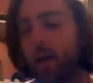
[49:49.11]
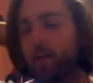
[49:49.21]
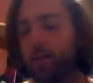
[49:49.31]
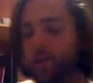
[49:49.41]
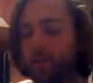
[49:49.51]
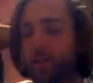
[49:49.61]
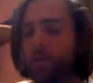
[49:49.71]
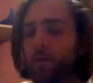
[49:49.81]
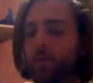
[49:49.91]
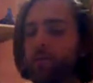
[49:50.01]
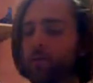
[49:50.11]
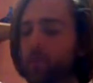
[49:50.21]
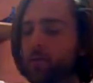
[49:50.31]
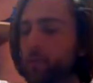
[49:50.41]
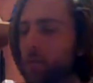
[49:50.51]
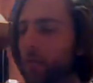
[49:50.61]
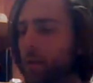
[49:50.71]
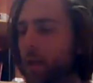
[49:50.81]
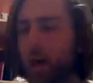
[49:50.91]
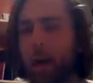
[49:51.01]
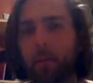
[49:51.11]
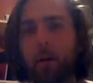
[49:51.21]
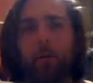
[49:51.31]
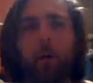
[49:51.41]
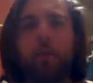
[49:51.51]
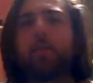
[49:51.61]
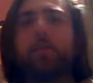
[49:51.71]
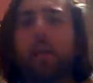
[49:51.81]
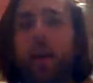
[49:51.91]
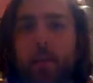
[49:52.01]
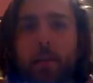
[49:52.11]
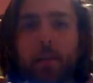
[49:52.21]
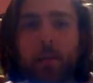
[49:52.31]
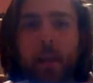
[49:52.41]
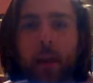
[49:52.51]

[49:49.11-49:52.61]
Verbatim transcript: And so, I'm all about the science,